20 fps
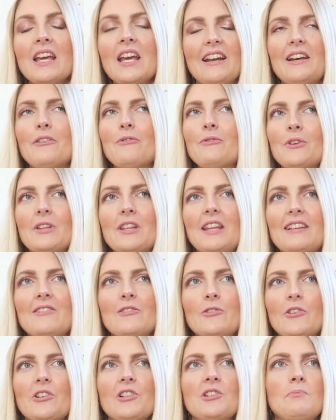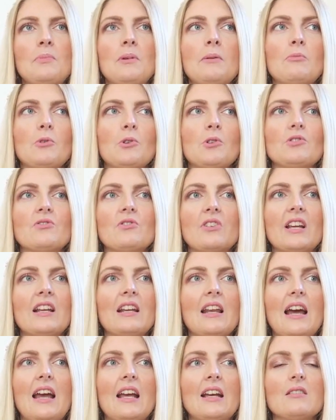And I feel that Turkish people drink
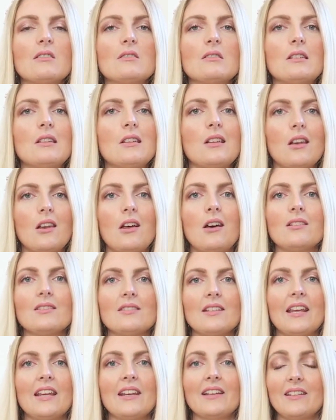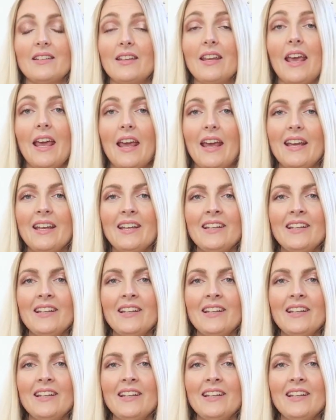like a lot in a day.